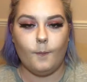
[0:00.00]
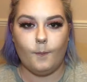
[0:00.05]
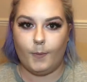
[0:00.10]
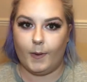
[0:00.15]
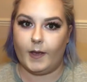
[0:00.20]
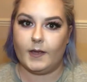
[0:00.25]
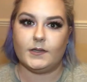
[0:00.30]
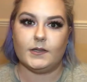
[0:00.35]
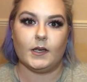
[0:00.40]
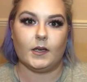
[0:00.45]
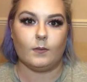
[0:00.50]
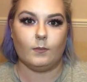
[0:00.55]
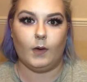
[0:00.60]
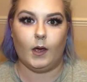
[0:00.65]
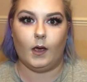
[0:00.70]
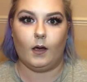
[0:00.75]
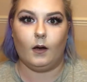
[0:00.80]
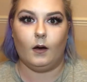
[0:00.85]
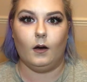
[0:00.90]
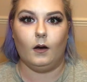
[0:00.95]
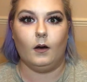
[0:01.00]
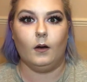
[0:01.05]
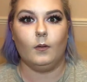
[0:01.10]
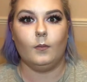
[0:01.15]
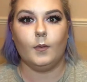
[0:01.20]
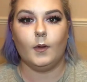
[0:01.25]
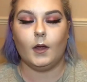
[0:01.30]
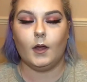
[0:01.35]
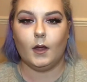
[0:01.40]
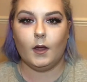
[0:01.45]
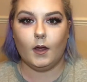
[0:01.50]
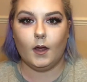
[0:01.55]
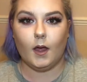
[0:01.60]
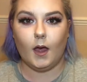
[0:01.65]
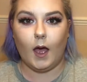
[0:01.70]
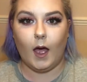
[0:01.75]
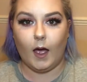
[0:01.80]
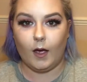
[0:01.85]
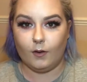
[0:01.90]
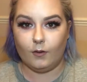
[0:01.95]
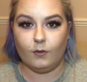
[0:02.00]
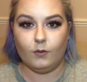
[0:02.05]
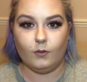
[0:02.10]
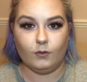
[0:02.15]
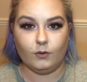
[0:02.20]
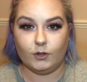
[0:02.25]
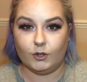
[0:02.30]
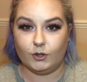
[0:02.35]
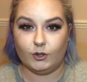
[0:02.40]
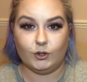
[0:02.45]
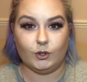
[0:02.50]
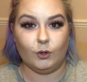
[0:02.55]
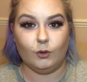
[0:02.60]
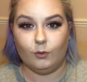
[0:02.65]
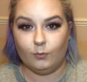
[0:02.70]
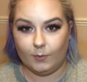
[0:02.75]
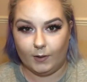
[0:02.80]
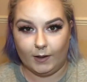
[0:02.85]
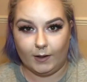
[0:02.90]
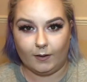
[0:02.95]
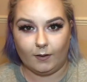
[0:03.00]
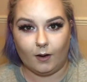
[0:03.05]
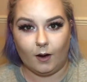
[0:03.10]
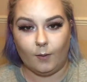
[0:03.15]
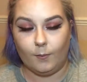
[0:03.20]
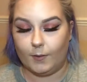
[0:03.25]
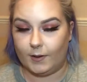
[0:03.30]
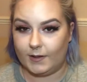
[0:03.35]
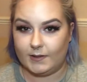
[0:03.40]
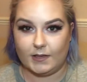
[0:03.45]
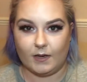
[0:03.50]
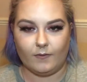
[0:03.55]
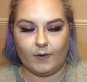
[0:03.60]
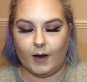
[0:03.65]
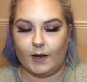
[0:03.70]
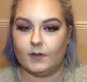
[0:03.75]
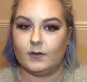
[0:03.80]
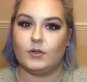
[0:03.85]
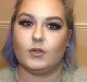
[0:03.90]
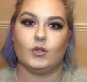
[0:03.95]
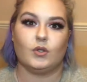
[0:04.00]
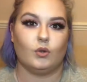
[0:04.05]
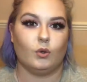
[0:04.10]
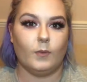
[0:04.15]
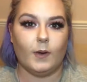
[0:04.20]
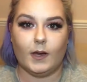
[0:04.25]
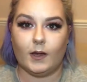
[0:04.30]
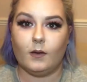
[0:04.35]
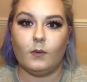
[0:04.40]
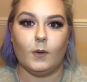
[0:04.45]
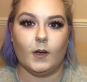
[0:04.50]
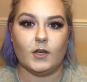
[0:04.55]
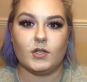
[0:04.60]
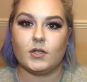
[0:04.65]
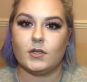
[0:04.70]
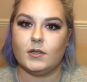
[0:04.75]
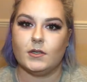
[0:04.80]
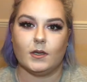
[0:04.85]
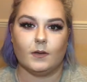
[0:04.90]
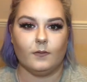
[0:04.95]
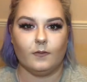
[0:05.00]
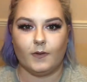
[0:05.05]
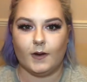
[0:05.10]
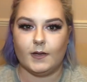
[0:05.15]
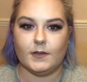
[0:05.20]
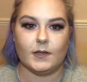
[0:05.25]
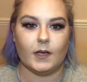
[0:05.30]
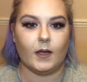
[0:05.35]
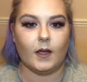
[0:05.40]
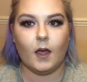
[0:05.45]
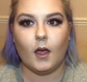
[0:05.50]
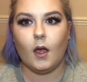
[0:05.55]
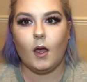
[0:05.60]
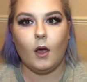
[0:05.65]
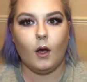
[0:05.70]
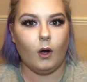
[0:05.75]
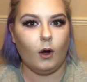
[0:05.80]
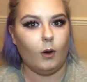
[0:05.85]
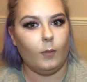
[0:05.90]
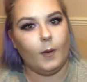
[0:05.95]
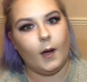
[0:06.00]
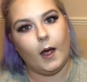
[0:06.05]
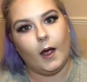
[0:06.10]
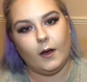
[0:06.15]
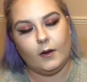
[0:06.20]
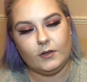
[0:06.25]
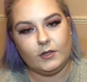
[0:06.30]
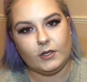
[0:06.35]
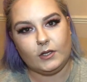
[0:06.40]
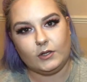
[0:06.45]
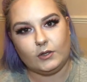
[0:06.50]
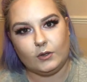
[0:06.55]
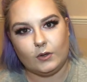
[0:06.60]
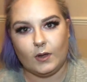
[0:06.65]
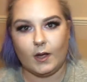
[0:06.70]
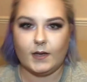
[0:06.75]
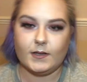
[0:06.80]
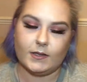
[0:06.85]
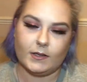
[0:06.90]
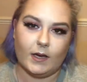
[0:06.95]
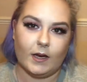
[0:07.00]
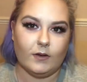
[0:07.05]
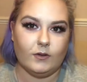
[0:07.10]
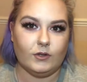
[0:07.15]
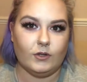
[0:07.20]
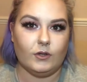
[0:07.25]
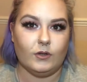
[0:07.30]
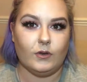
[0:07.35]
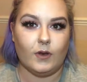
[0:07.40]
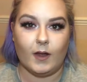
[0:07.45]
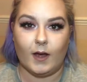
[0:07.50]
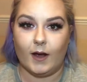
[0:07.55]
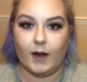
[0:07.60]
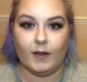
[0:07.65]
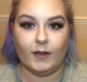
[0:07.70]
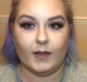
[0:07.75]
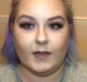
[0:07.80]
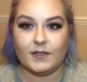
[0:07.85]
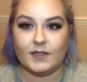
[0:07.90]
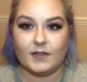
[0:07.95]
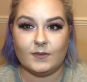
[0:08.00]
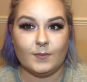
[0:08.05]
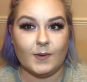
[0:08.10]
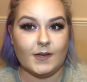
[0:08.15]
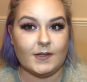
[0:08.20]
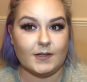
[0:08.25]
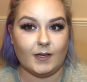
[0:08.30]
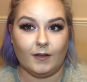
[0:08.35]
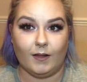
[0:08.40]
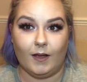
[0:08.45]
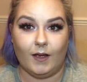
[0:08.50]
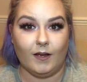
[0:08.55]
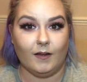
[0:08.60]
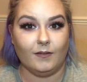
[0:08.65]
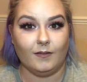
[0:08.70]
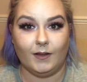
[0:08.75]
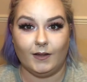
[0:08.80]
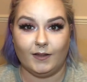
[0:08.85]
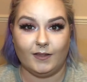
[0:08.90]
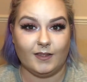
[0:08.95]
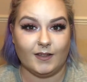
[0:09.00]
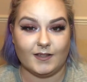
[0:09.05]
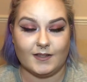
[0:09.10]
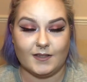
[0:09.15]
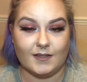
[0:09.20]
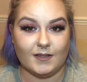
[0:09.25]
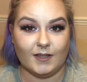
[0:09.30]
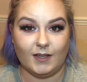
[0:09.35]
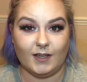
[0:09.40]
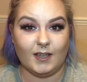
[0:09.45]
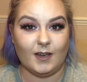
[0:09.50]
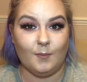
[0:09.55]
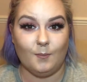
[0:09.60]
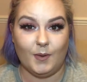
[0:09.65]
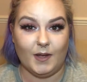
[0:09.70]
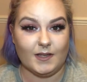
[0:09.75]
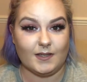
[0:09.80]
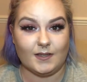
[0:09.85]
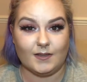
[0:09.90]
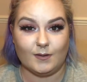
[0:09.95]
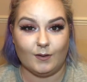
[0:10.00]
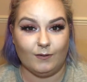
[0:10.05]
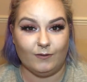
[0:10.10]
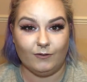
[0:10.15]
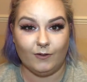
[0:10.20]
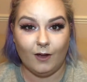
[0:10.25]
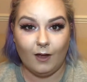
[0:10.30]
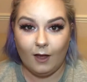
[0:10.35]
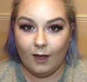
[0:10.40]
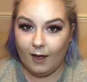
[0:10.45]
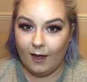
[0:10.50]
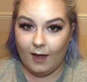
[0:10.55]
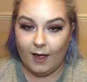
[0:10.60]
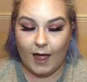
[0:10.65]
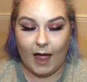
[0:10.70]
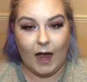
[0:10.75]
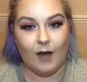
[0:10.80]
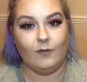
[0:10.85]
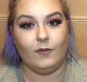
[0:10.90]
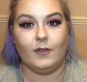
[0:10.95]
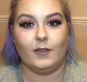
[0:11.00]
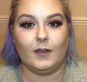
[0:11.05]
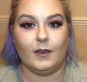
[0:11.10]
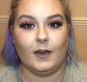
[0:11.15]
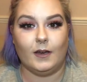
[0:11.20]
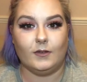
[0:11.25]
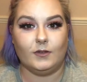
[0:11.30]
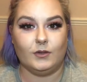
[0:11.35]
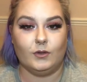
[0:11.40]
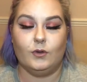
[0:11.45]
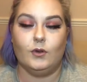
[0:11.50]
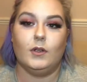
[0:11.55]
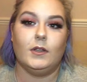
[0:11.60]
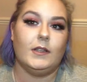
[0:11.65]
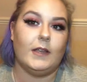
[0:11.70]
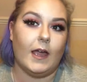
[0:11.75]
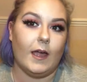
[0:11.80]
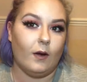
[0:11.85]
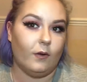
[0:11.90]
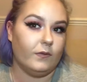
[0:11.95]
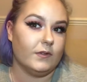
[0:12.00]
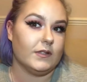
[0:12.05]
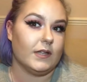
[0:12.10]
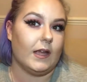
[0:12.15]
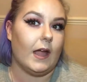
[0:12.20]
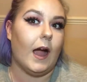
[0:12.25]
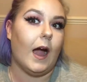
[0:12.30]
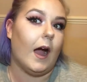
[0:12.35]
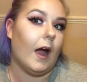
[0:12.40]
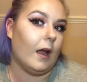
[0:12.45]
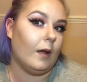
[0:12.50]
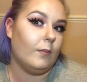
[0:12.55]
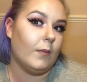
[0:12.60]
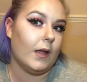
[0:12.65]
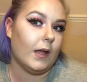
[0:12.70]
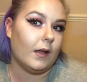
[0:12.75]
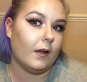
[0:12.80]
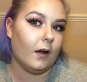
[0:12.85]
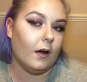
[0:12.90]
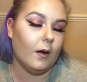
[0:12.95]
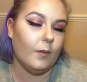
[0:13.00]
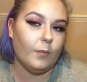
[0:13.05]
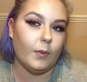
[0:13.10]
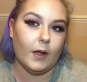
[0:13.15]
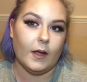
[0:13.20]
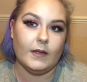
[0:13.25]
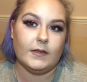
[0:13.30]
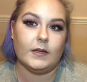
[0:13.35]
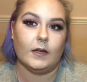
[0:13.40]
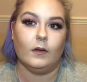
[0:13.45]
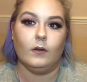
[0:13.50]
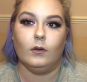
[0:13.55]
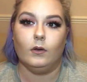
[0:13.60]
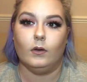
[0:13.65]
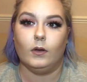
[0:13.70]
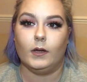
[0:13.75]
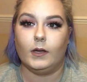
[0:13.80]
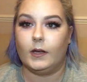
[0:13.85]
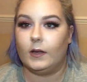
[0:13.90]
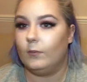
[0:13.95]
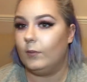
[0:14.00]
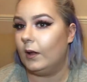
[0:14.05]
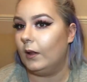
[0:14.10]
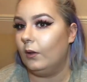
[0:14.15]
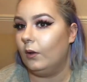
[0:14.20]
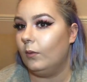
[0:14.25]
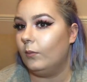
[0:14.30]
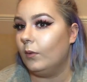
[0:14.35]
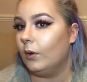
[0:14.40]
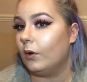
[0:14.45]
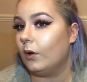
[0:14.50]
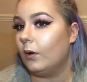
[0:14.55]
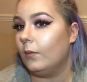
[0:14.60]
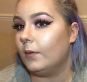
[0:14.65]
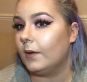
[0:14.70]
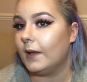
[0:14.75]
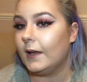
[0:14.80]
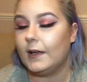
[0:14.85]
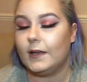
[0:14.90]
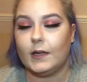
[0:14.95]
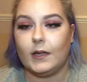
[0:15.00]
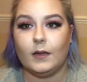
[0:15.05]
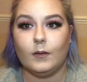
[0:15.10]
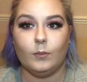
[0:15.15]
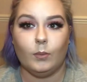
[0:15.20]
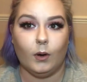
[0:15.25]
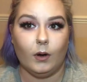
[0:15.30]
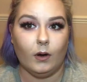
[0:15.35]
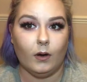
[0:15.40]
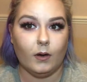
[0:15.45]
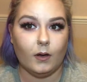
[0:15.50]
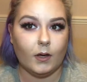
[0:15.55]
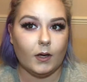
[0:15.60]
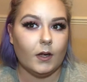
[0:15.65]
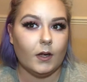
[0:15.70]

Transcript: basic makeup, how to do makeup, because I've had so many questions like my friends like, oh, but how do you do this and how do you do that, and this is basically it. Like, this is like kind of basis of everything I do. Yeah, obviously eye makeup, it can be a lot more complicated, but